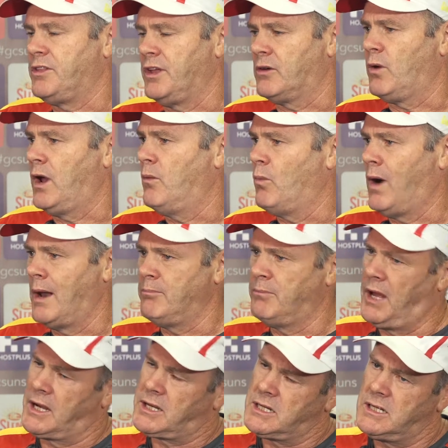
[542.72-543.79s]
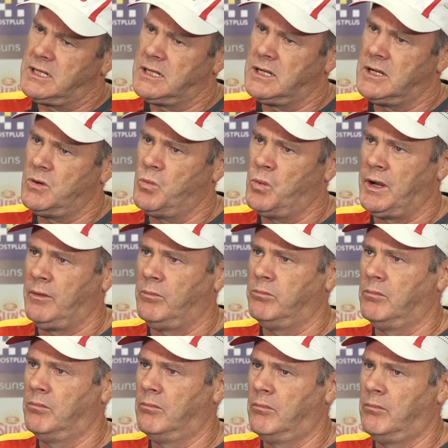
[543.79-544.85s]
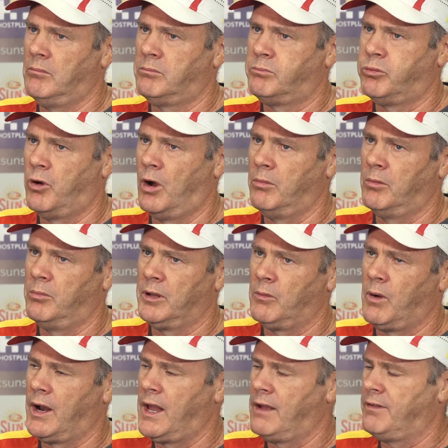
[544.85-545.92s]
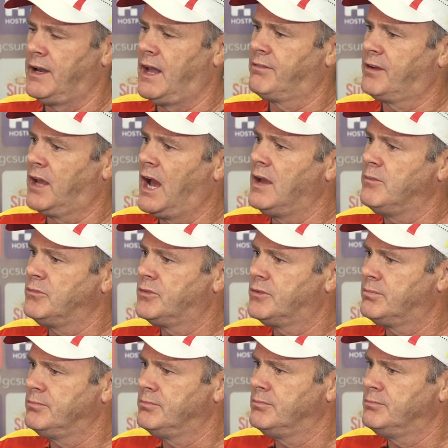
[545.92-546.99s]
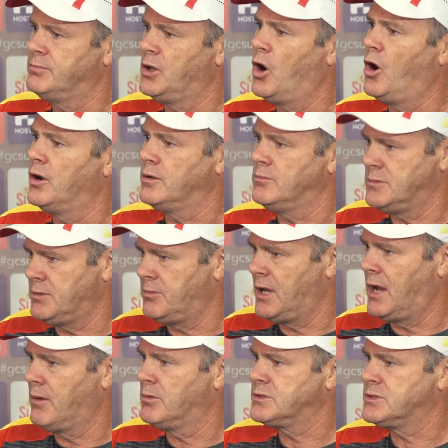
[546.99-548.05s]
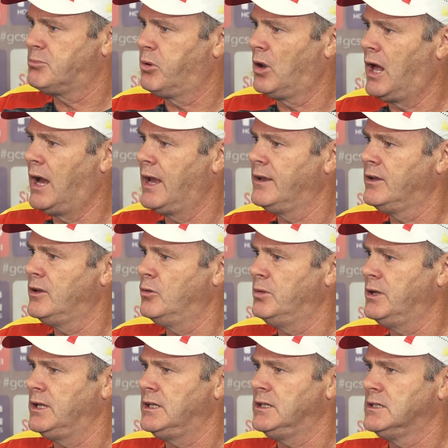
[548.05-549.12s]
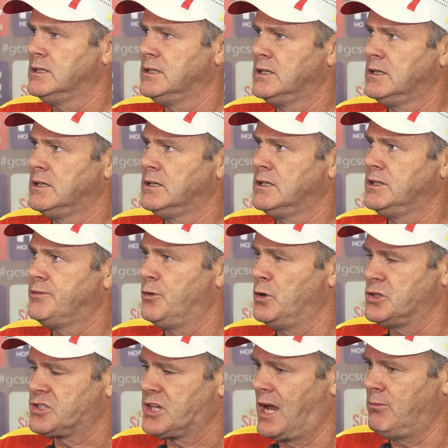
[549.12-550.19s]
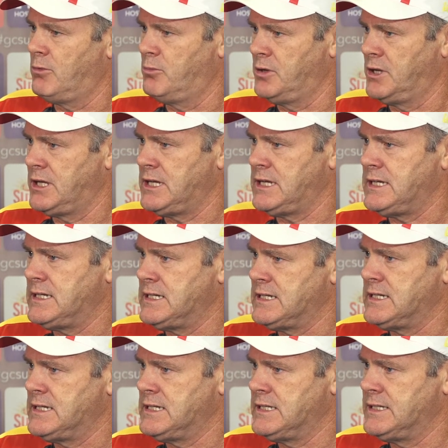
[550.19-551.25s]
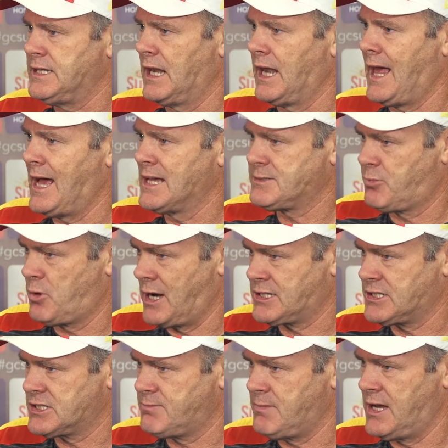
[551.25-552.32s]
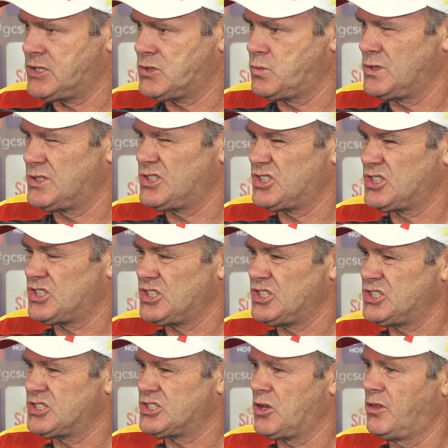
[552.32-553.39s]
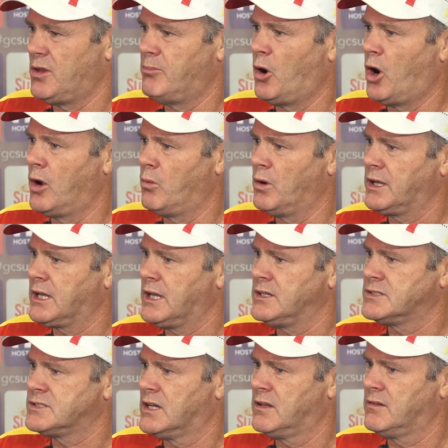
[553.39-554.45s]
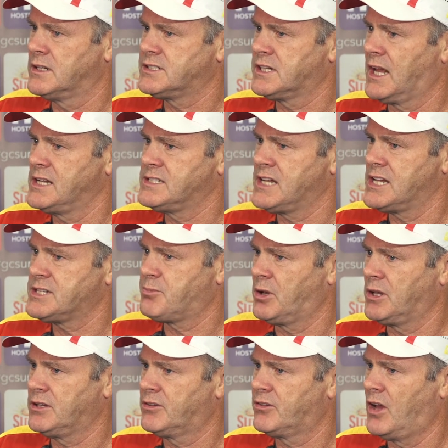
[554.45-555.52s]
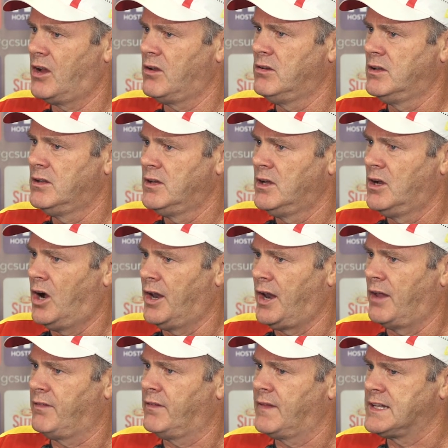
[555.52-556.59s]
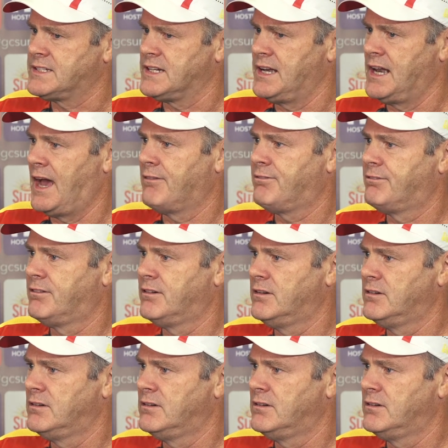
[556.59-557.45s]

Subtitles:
think, round one, but we probably won't have enough games behind him to be able to play. His first game will be the last practice match, which is on the bye weekend, so that's against Aspley. So I don't think that's enough